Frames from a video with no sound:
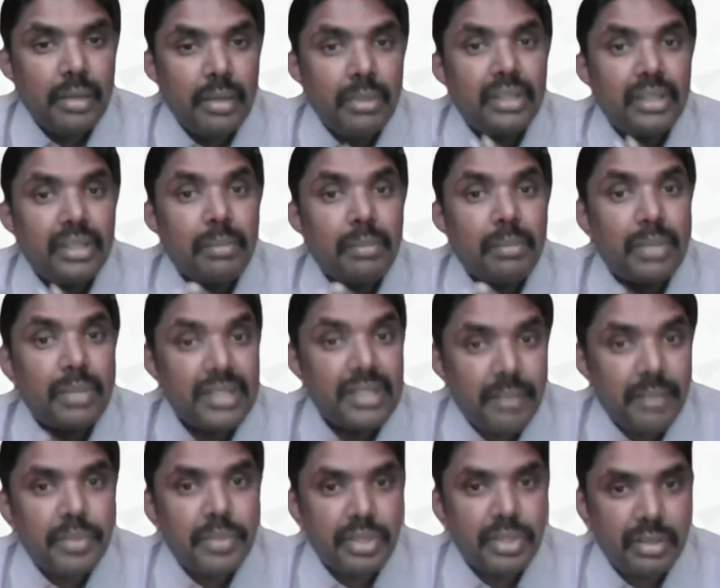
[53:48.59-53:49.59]
with a
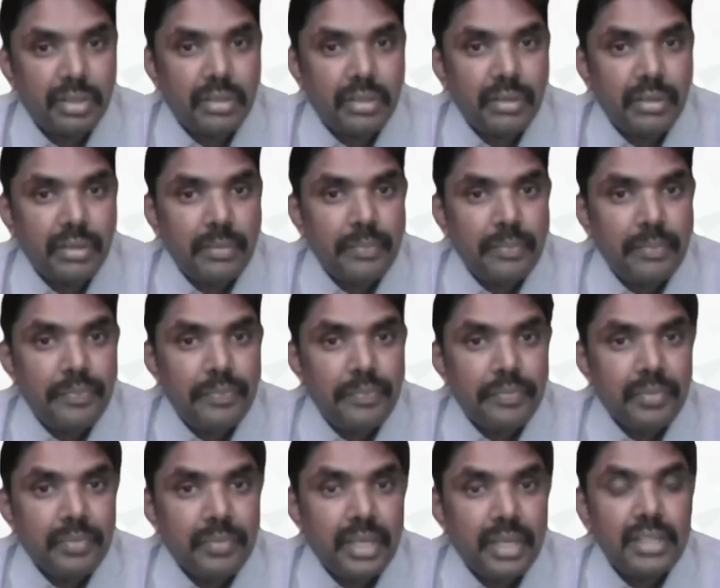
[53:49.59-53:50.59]
prescription
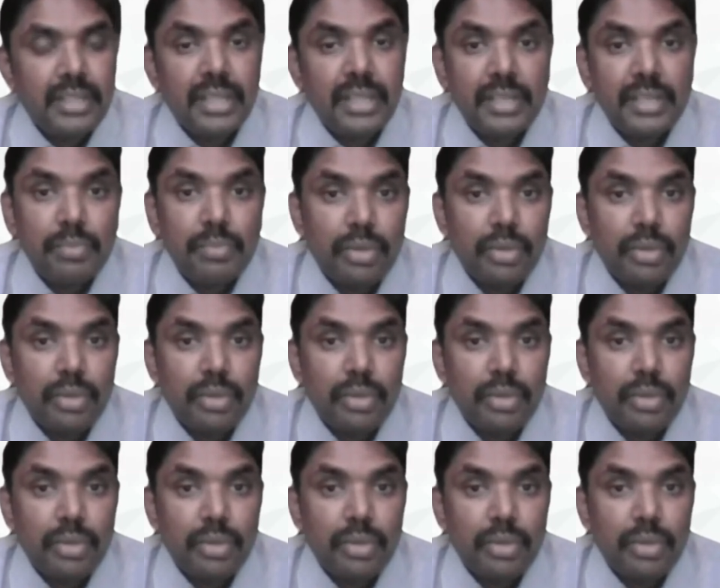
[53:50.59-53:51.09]
is